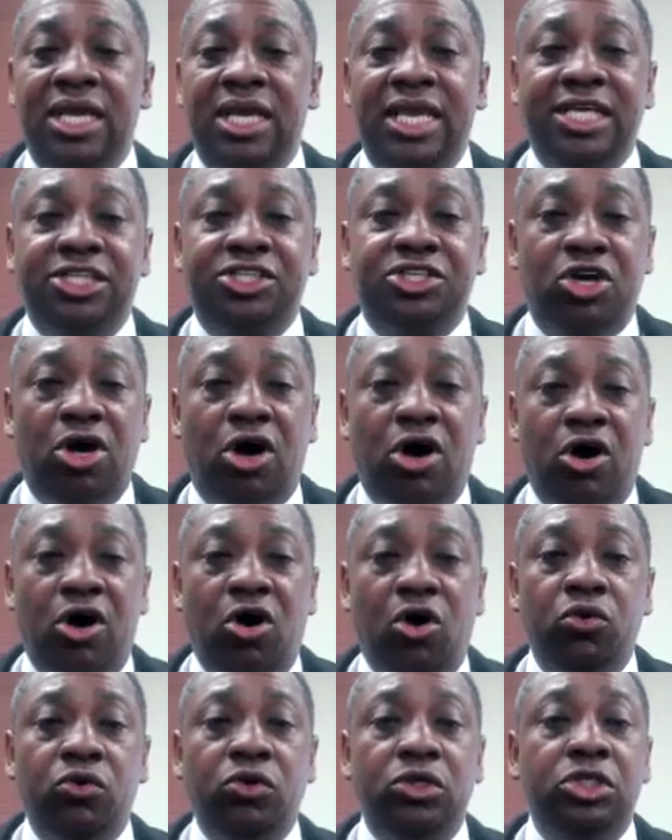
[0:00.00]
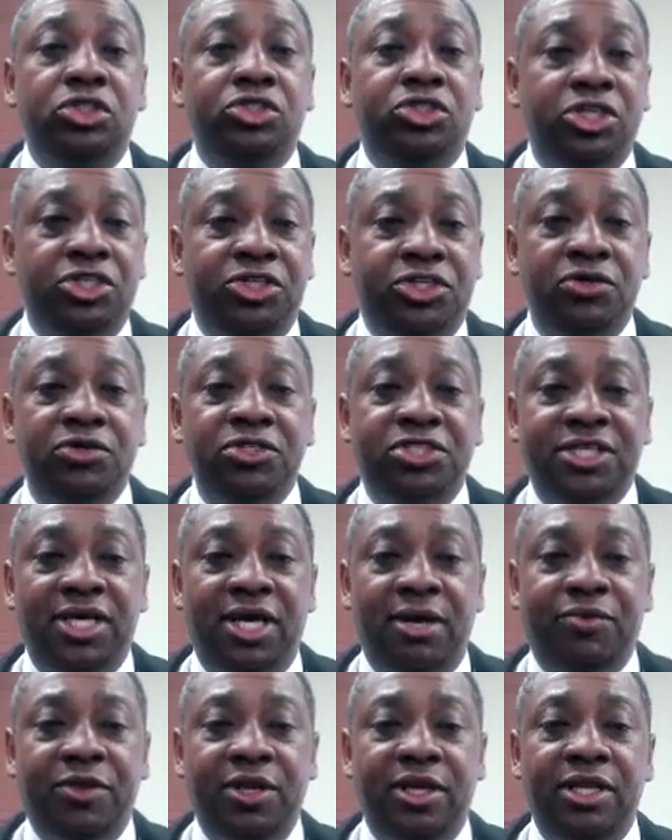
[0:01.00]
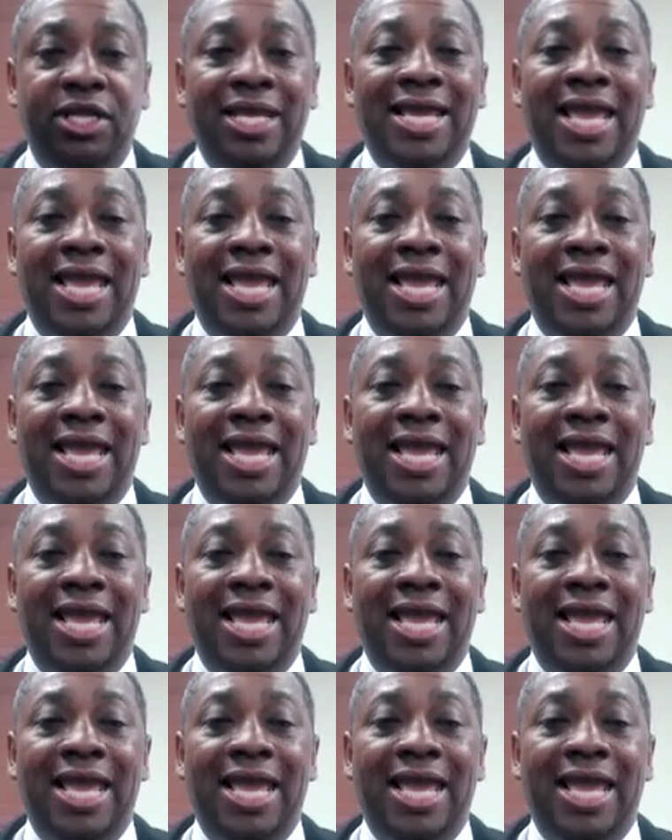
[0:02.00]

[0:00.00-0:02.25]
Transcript: is called to do something